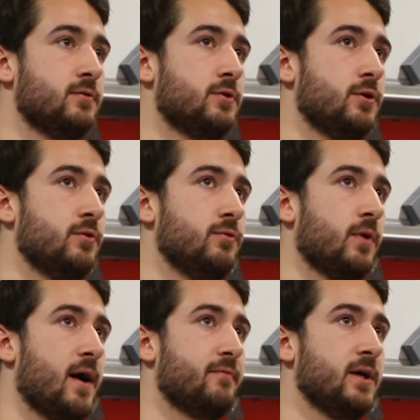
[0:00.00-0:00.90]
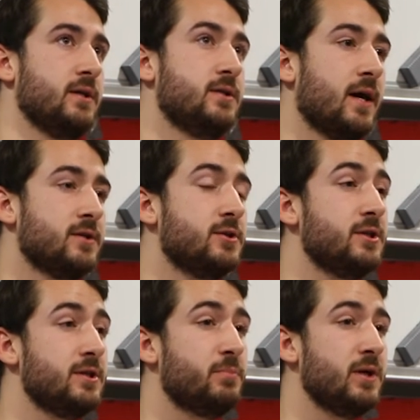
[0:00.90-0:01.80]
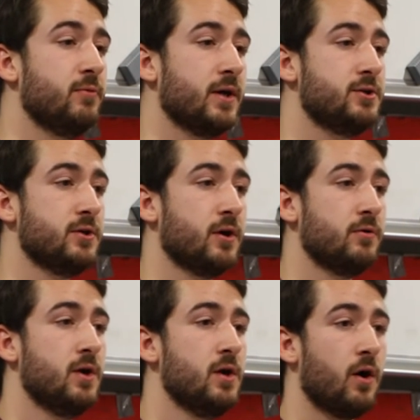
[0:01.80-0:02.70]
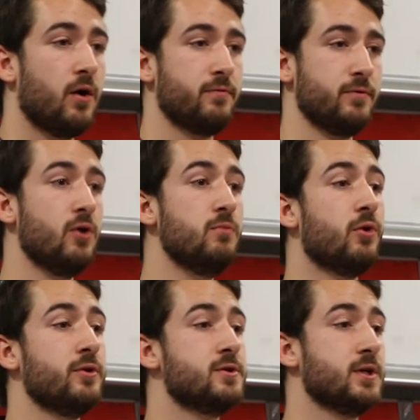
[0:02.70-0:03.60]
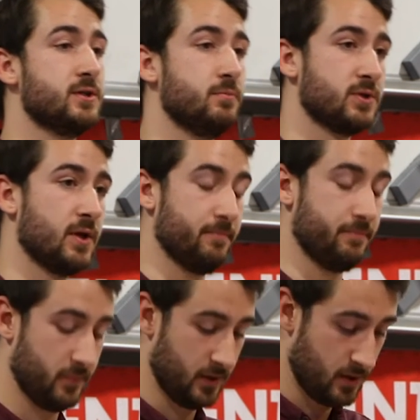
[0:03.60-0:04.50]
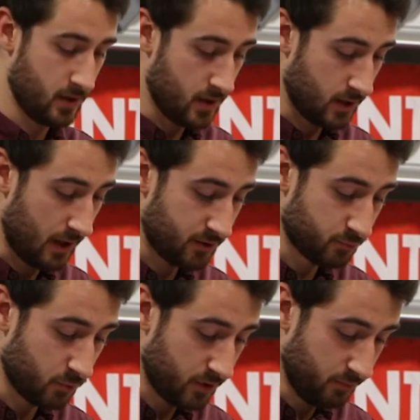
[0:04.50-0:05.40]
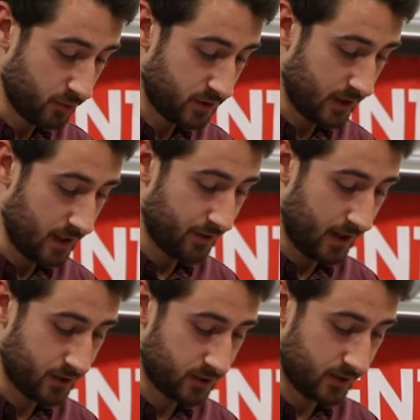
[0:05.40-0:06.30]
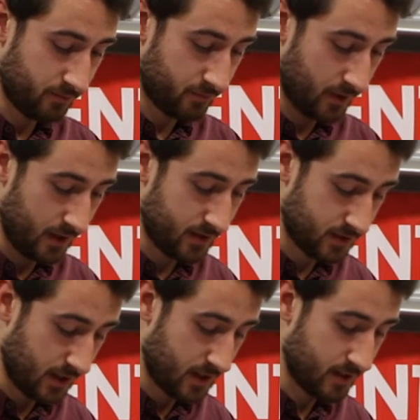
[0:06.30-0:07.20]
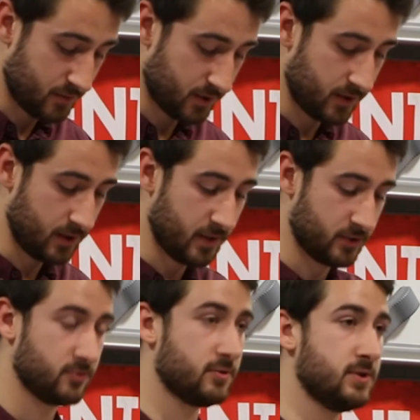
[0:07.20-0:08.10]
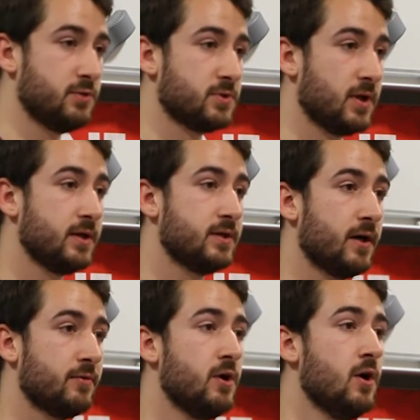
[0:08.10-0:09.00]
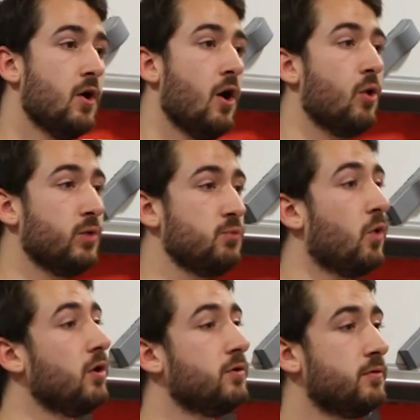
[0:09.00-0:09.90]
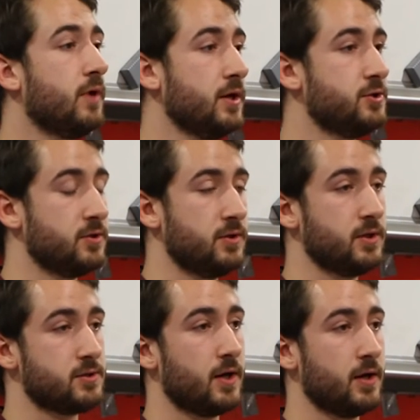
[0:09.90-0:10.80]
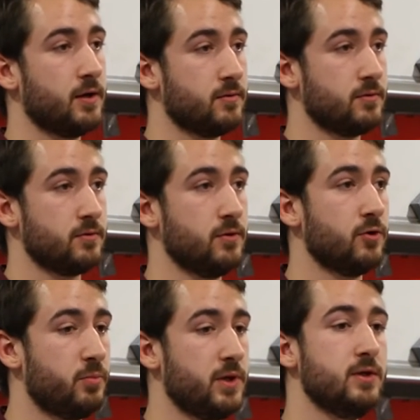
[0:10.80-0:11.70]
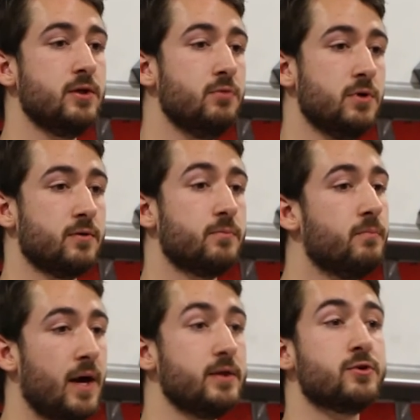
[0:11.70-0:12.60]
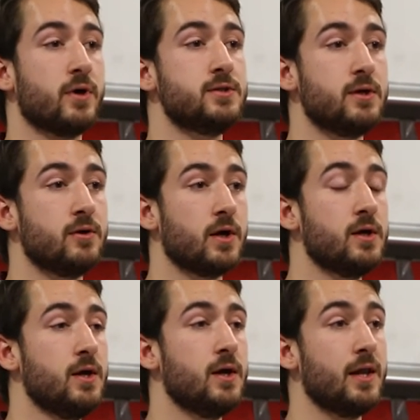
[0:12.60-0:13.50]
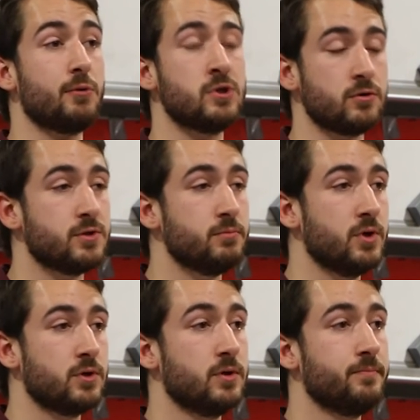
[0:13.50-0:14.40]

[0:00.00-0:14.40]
to have a debt to GDP ratio of no more than 60%. Now, it's worth pointing out that actually, at the time that the Maastricht Treaty was laid down, only one nation in the entire European Union met these criteria, and that was Luxembourg,